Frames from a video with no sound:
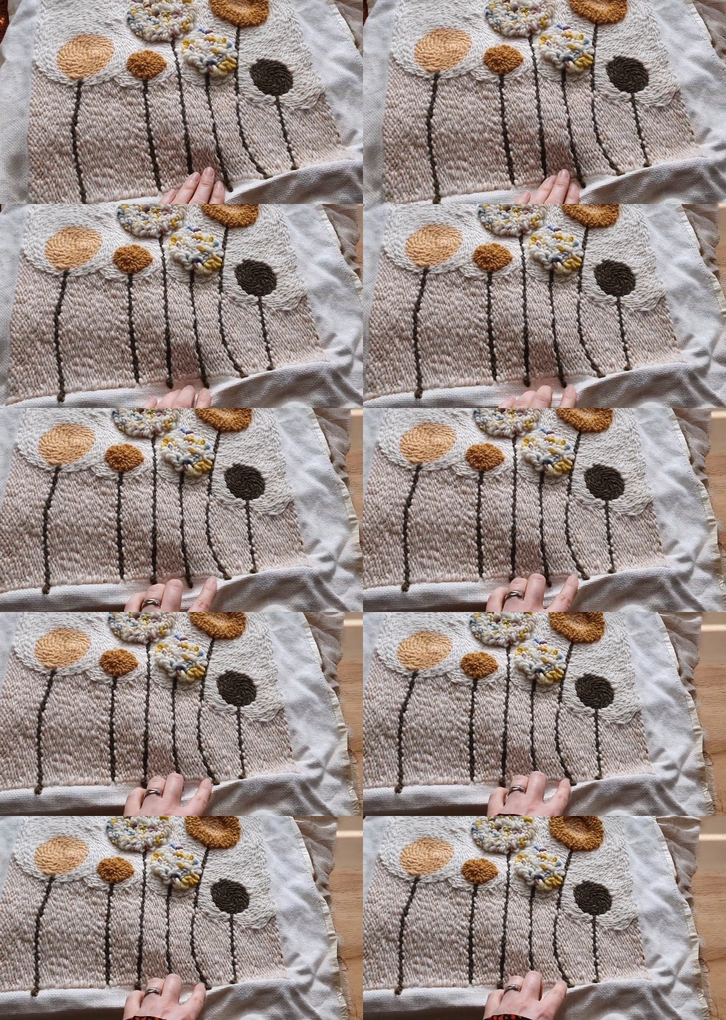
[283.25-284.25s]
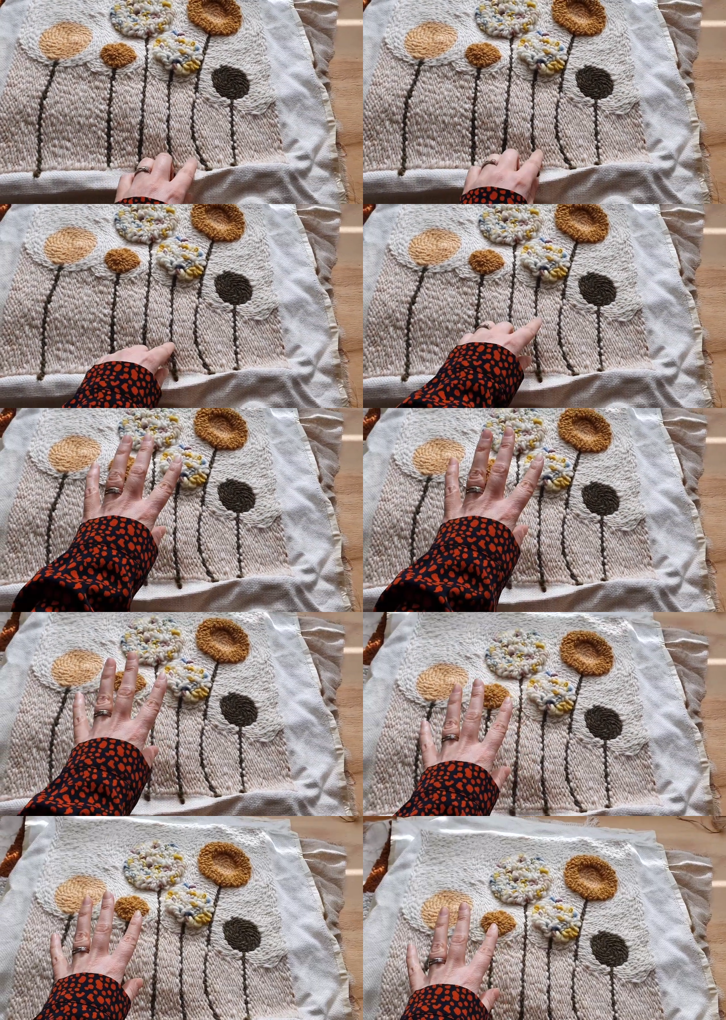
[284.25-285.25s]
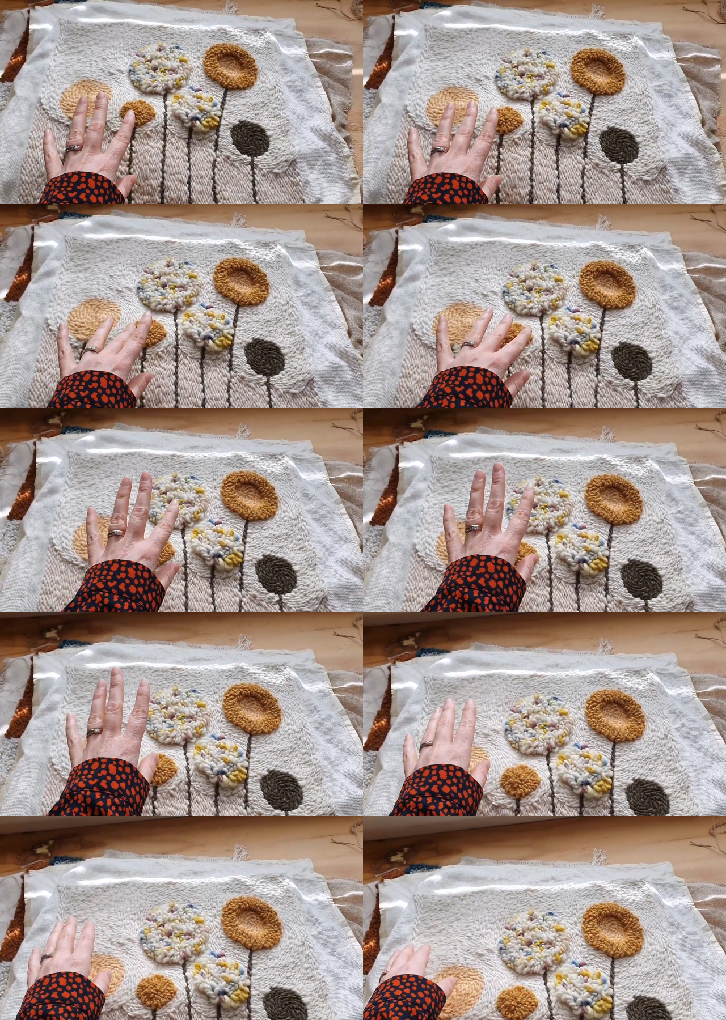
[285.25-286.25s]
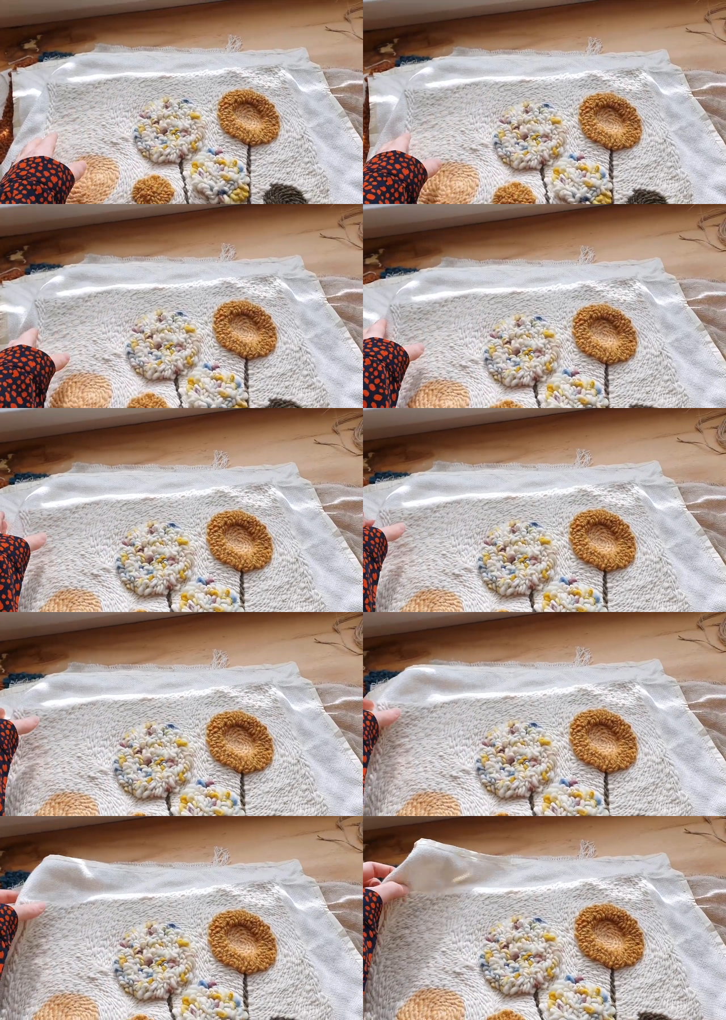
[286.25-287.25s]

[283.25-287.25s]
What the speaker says: Nobody's mouth can be seen.